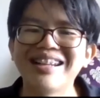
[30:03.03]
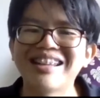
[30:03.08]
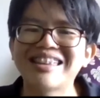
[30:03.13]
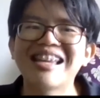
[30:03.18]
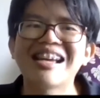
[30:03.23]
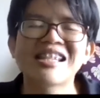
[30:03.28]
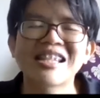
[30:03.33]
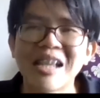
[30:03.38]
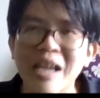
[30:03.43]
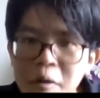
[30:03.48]

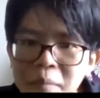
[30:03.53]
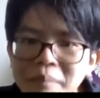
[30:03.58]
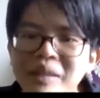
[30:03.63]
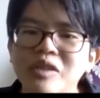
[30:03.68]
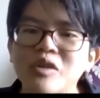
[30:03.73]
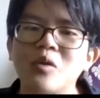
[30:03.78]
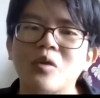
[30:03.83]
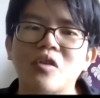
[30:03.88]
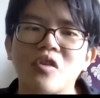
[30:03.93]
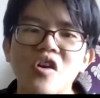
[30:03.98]
I also
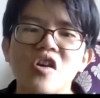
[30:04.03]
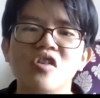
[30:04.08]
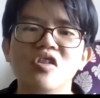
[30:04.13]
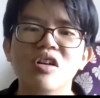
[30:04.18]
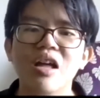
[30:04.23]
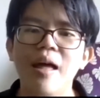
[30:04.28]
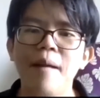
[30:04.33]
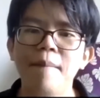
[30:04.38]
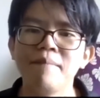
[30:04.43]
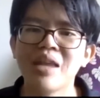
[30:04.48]
learn
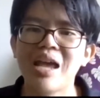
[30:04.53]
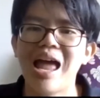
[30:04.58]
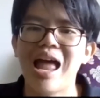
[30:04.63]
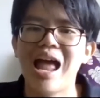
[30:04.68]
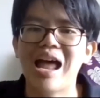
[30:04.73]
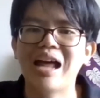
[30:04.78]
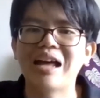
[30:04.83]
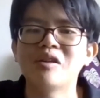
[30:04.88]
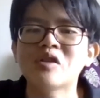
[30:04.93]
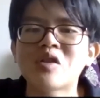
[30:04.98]
to
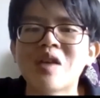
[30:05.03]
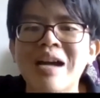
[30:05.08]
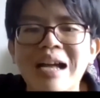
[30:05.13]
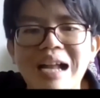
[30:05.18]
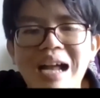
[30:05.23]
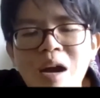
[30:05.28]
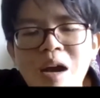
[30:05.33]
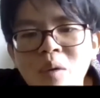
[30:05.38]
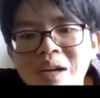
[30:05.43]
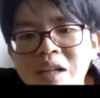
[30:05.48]

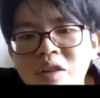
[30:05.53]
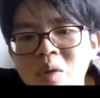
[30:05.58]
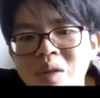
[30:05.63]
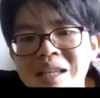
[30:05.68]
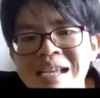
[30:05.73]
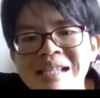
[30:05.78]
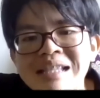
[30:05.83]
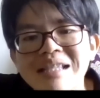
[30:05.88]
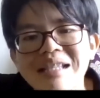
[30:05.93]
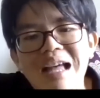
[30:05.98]
offer
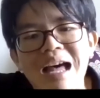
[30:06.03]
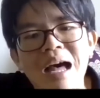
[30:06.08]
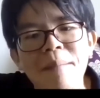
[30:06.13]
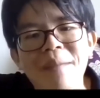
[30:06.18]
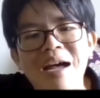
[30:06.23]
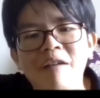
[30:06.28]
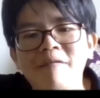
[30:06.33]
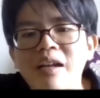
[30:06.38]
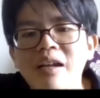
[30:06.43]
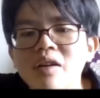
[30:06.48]
whatever I
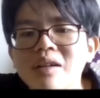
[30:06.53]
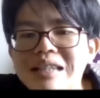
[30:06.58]
have